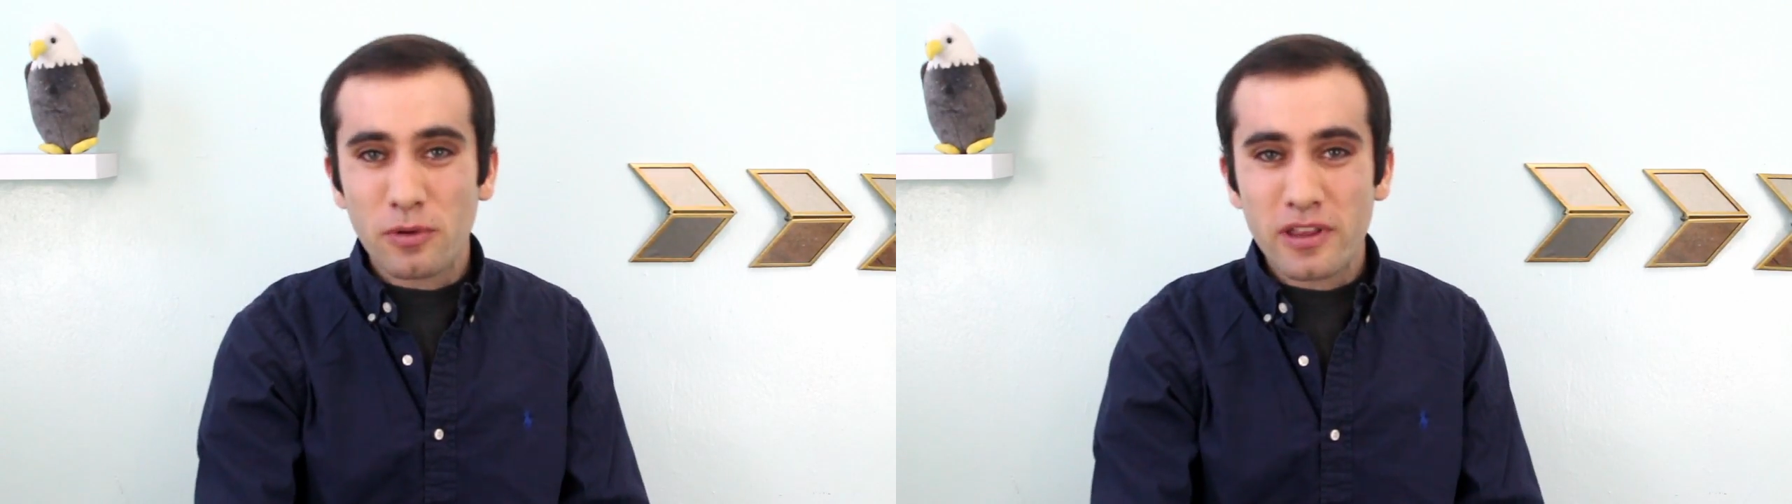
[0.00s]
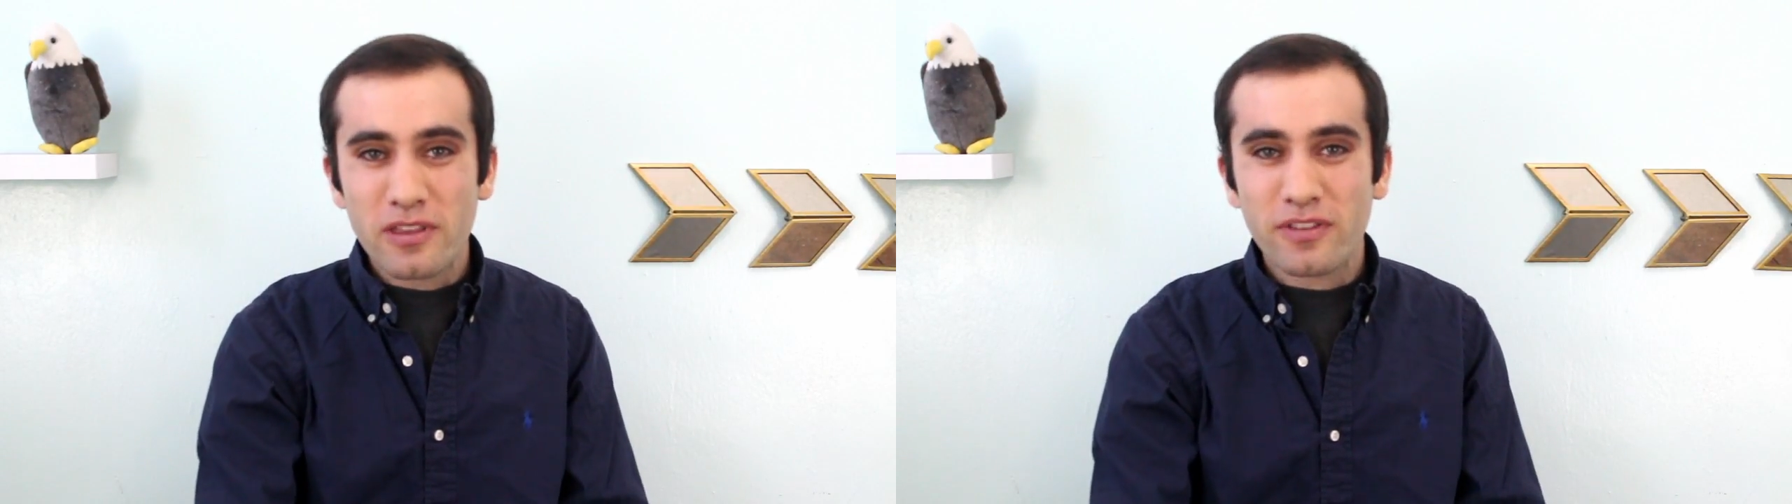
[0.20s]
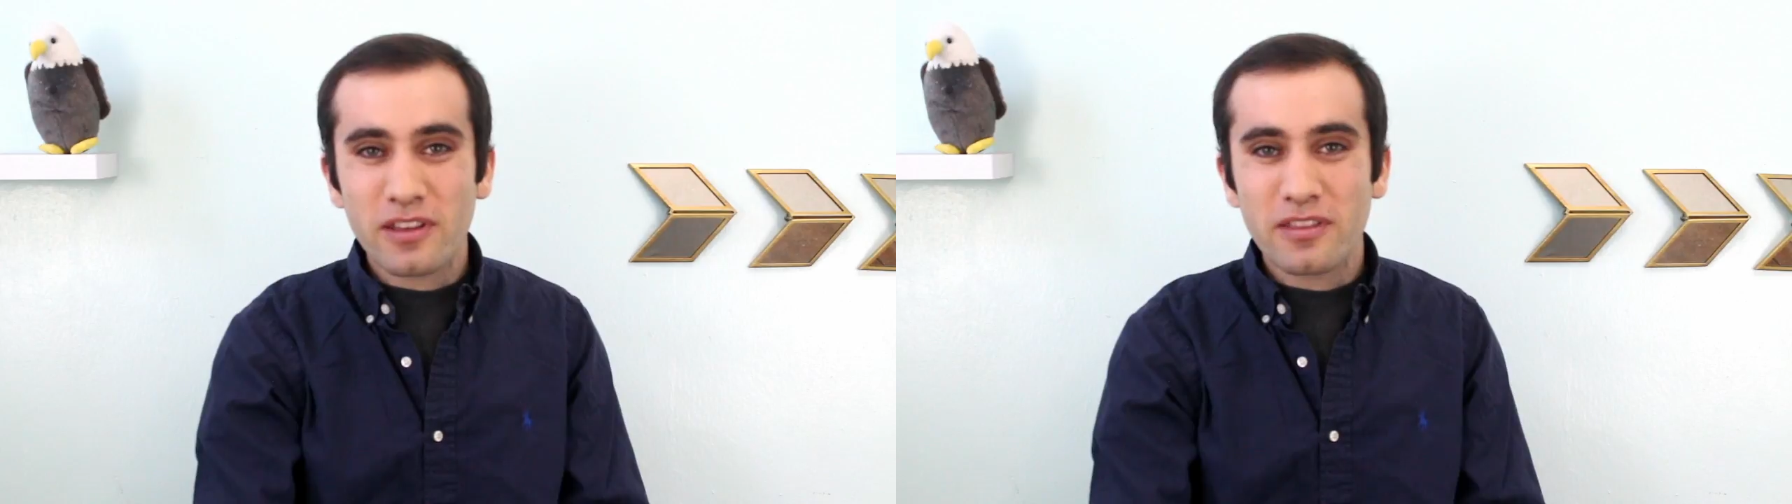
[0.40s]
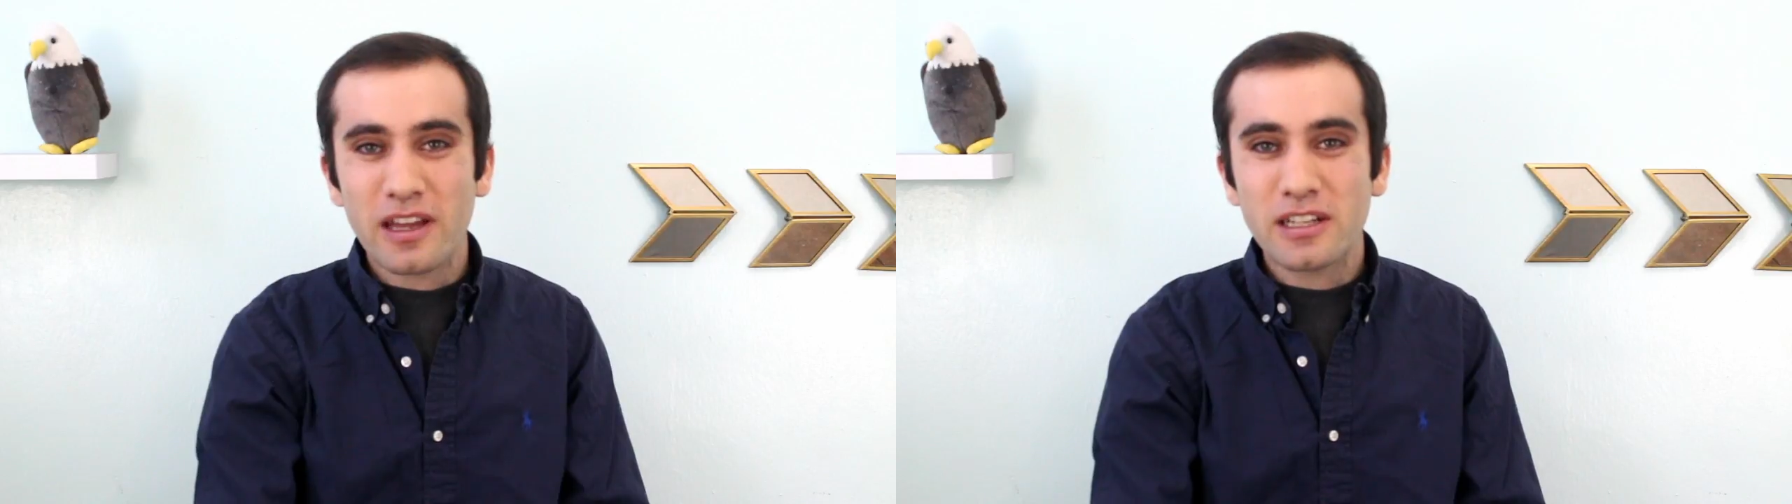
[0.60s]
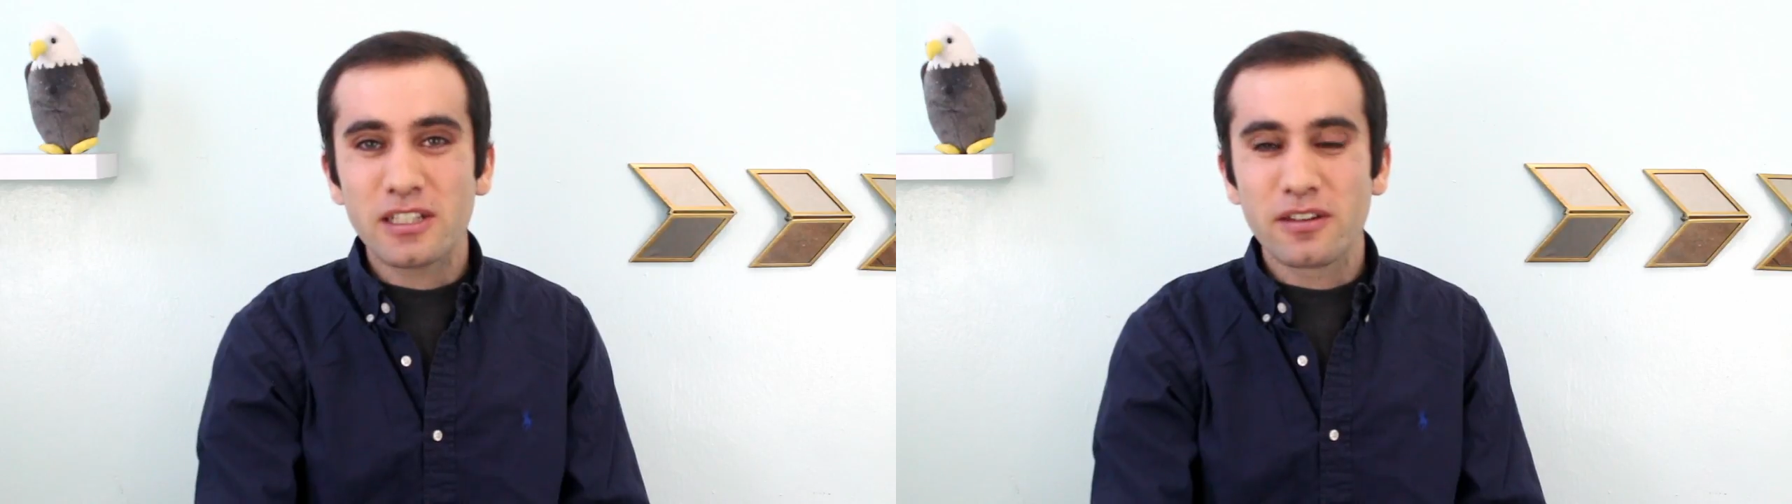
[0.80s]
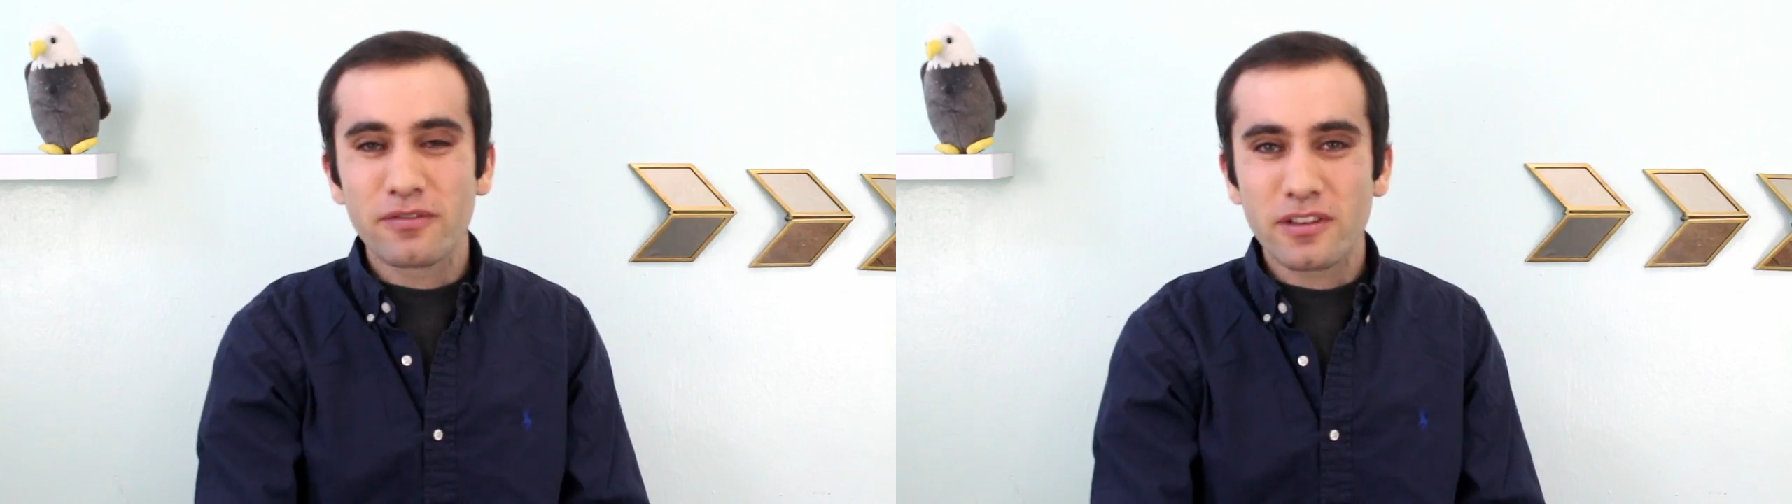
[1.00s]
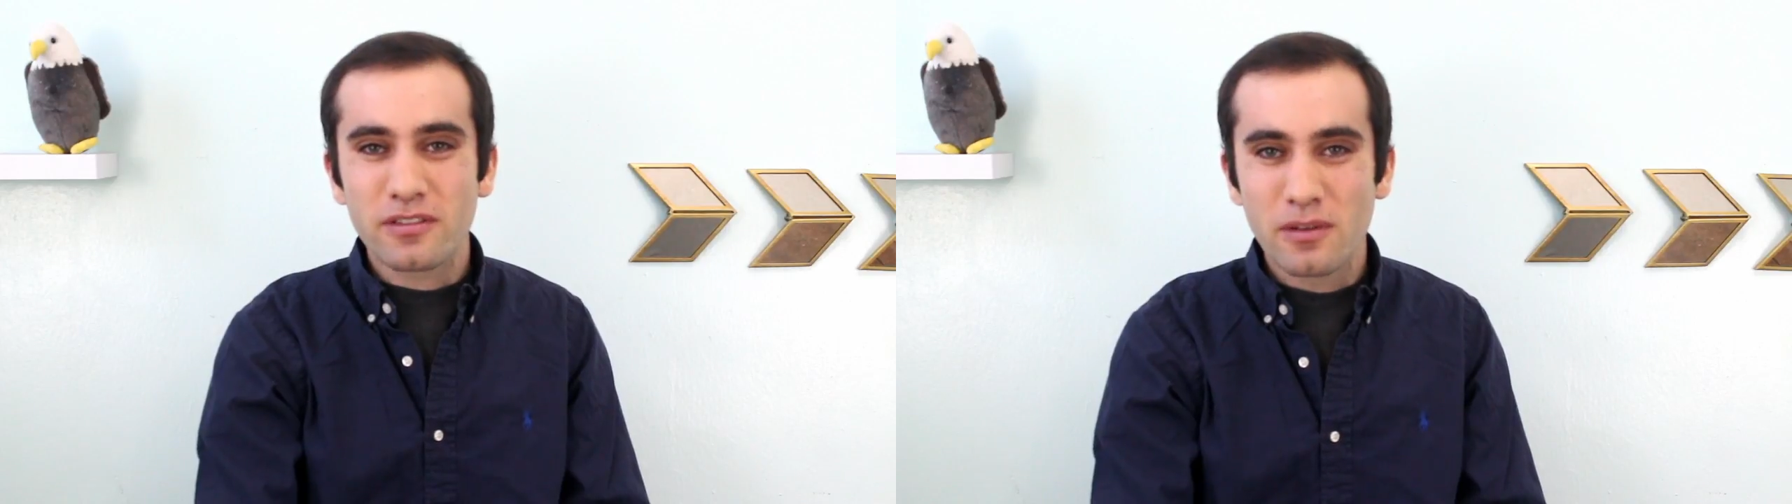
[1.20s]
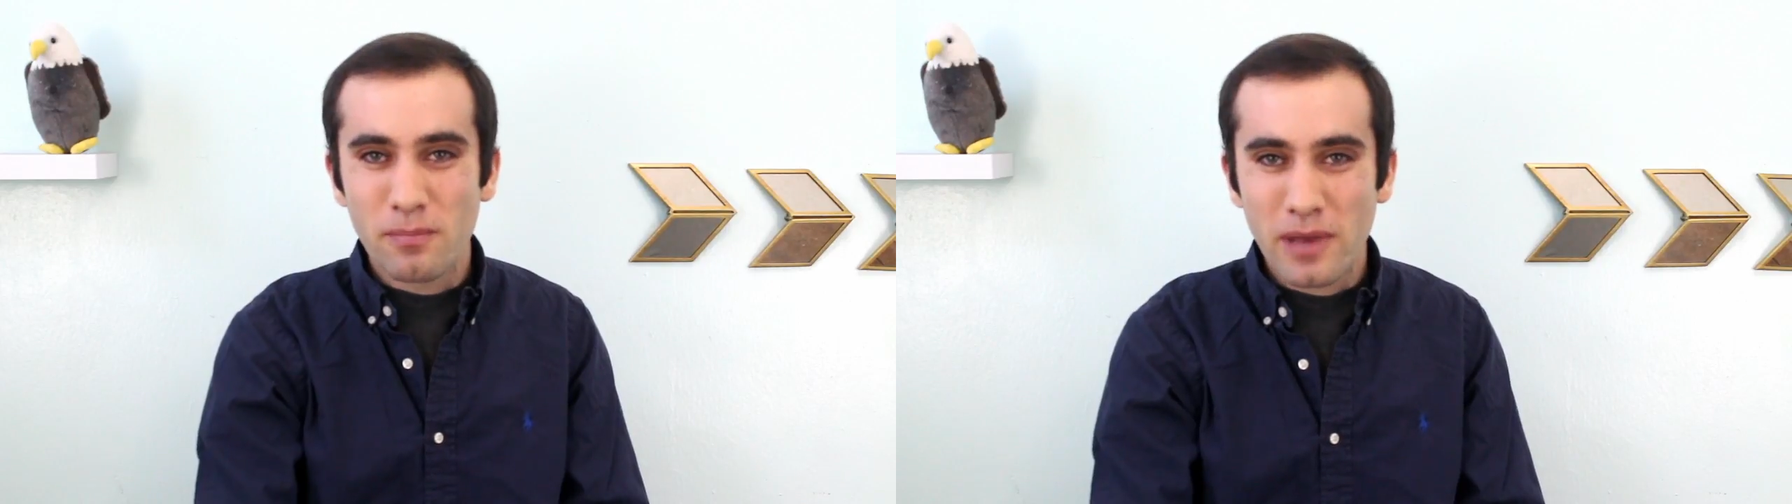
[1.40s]
points of contention of
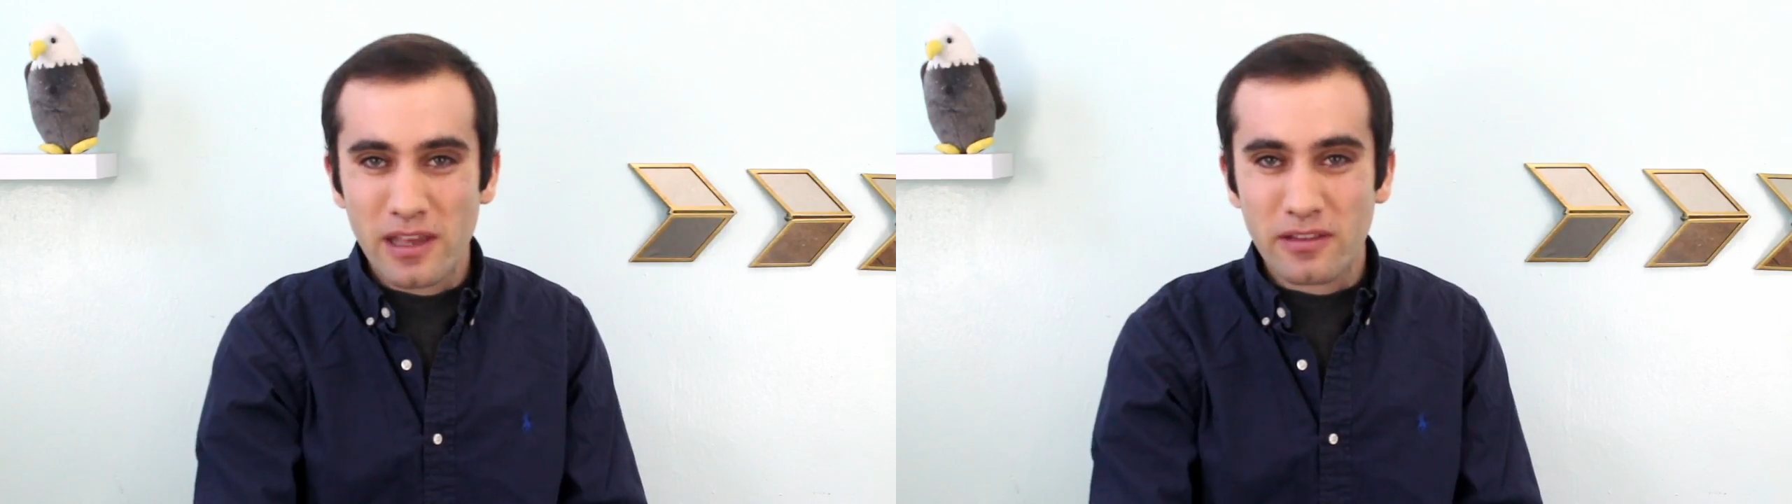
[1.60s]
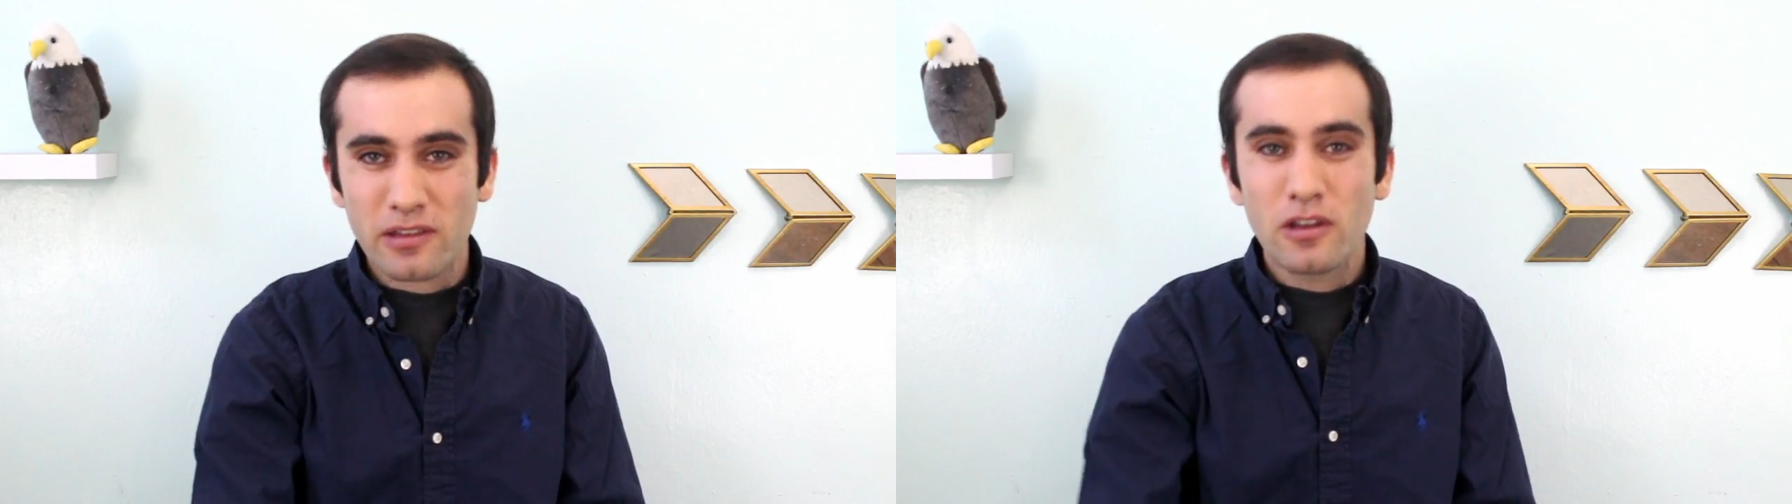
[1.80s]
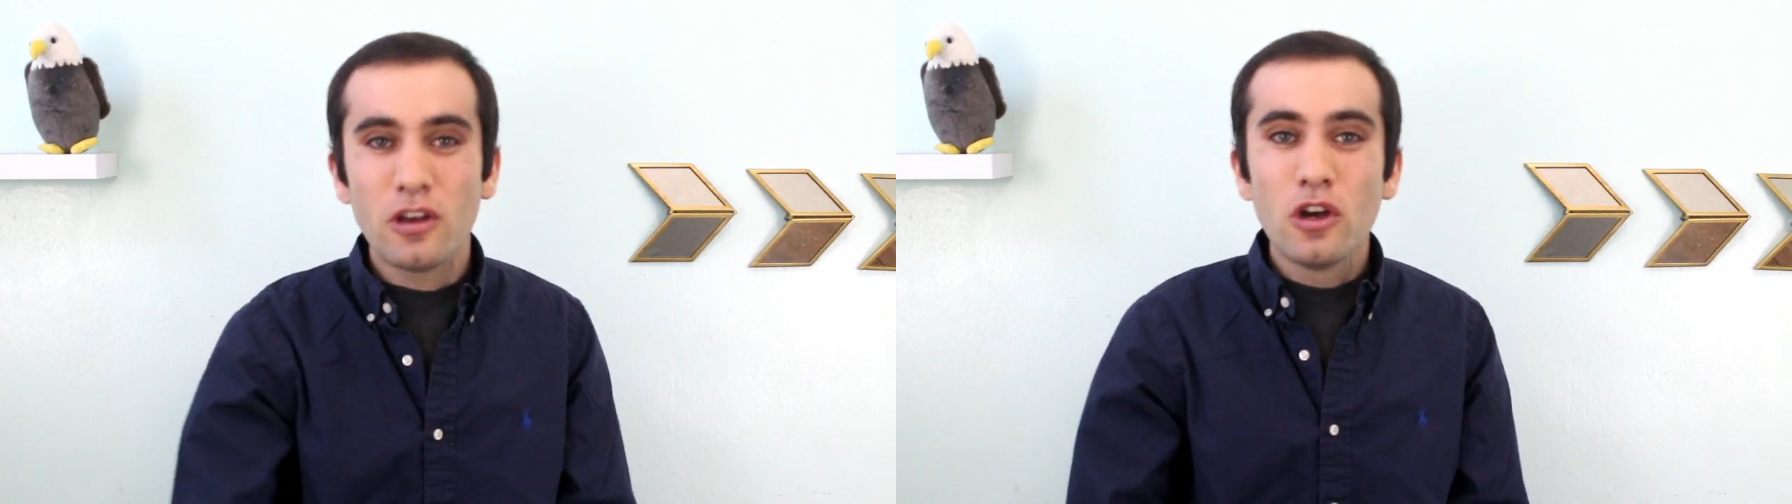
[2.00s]
this debate.